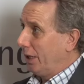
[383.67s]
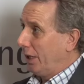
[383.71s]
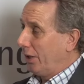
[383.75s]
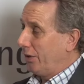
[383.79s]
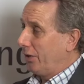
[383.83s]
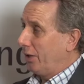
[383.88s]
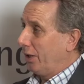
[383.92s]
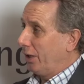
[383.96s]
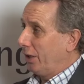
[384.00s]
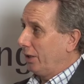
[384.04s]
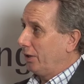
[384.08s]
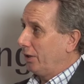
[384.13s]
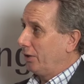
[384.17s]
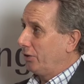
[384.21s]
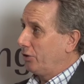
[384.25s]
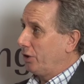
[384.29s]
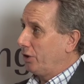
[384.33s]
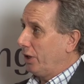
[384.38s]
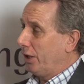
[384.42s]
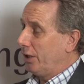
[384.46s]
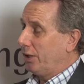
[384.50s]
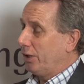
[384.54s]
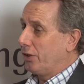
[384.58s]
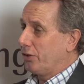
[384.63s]
I think
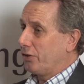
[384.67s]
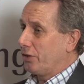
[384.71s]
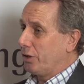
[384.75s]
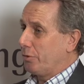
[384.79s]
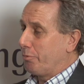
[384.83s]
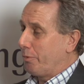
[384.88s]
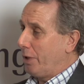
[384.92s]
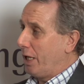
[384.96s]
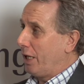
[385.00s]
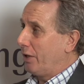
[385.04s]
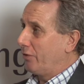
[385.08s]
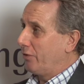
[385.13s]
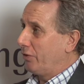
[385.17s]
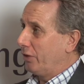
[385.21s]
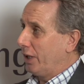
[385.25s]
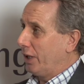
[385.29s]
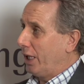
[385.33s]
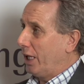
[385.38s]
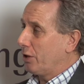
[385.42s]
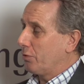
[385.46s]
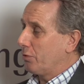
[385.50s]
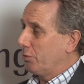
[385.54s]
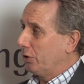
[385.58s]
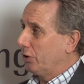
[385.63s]
China's demand for
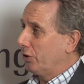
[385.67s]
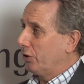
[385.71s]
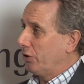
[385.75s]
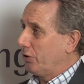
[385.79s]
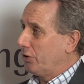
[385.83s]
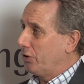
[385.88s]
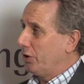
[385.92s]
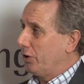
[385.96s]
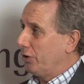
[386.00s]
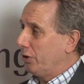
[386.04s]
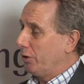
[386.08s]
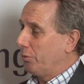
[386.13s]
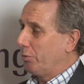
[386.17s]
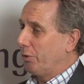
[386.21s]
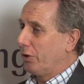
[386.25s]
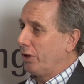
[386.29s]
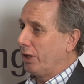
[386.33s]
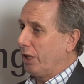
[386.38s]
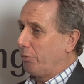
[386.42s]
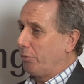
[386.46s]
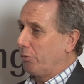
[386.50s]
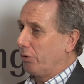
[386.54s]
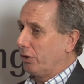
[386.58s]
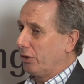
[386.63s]
gas will continue, but
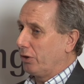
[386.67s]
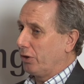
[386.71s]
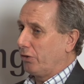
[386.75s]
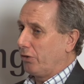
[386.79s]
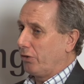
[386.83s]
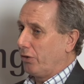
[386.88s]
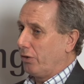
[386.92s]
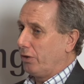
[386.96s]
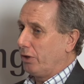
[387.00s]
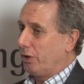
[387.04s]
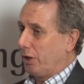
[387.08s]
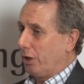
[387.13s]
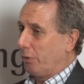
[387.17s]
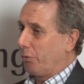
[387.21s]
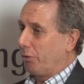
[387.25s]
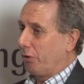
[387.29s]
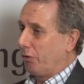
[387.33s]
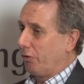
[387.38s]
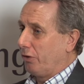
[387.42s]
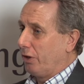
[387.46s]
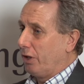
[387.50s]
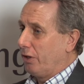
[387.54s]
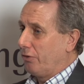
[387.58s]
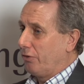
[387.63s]
they
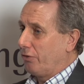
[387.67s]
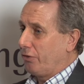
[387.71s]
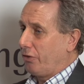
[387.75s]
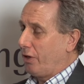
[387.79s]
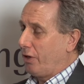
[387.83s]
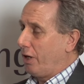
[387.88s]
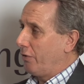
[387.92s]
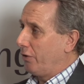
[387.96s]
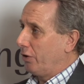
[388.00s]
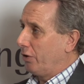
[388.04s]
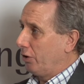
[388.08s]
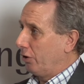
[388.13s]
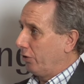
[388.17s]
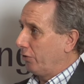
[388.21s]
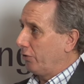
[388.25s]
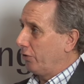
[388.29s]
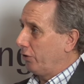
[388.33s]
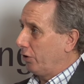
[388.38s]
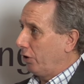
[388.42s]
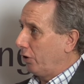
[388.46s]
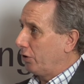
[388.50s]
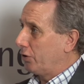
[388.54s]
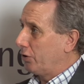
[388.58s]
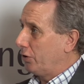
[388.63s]
will forever look
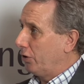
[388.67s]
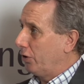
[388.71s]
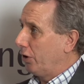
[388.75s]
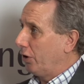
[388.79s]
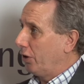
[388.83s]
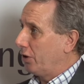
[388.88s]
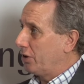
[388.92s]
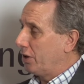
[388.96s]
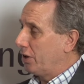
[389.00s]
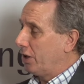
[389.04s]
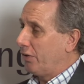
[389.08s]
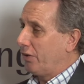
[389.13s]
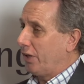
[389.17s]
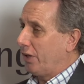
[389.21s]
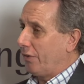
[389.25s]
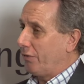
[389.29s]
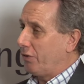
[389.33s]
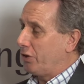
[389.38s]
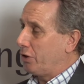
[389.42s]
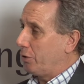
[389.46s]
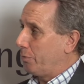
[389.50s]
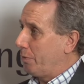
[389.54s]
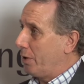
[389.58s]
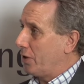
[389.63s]
for alternatives. And if they have
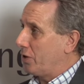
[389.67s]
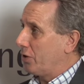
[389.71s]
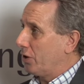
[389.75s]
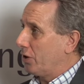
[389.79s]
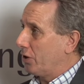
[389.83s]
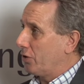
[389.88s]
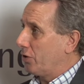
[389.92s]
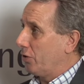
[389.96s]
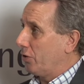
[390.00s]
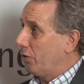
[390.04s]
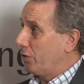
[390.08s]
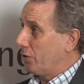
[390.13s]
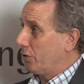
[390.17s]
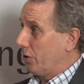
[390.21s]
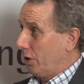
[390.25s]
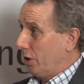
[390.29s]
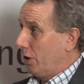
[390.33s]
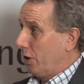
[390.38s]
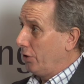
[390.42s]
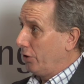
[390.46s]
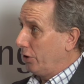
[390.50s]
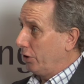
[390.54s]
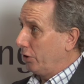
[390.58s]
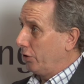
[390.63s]
a domestic source,
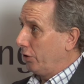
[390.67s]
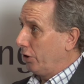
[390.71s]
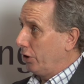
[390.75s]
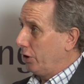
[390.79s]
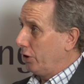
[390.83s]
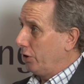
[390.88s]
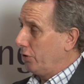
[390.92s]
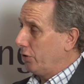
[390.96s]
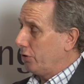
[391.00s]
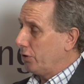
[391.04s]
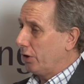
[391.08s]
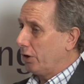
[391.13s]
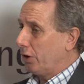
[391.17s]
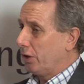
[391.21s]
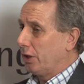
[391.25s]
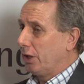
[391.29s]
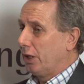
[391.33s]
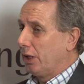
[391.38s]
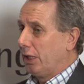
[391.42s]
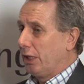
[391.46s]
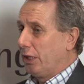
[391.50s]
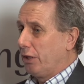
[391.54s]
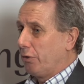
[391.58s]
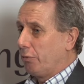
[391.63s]
they're going to use it.
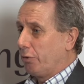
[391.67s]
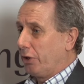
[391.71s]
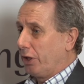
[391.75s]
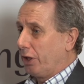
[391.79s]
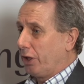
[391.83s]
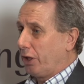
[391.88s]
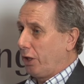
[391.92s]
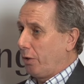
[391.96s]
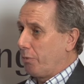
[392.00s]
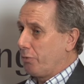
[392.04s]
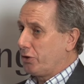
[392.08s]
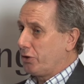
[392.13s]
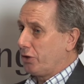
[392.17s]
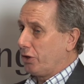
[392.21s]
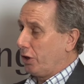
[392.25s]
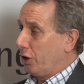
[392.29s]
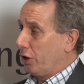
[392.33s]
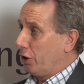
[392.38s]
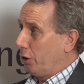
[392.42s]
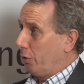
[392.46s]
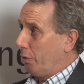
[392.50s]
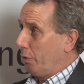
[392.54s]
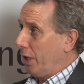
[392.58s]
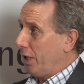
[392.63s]
When it comes to the
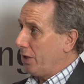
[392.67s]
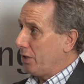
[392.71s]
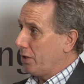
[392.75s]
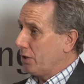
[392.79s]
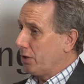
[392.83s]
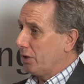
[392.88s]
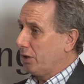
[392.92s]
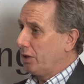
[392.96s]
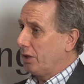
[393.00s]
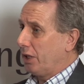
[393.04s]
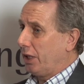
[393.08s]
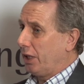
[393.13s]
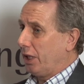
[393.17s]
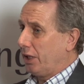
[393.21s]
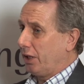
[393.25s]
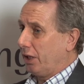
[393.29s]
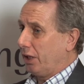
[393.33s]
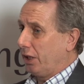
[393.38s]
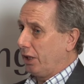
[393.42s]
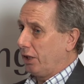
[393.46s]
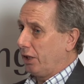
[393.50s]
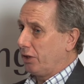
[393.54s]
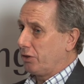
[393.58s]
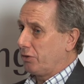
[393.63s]
US, then I
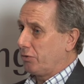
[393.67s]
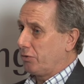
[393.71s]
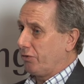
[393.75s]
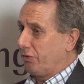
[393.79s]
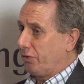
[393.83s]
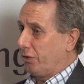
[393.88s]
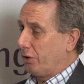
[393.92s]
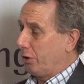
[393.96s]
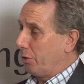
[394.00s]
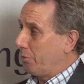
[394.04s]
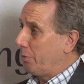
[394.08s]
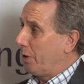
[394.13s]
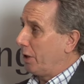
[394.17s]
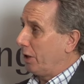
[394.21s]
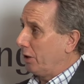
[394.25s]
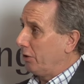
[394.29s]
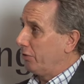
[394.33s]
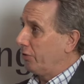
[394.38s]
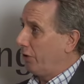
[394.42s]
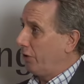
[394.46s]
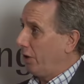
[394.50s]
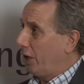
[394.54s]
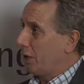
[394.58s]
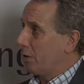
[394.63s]
think it's fundamentally for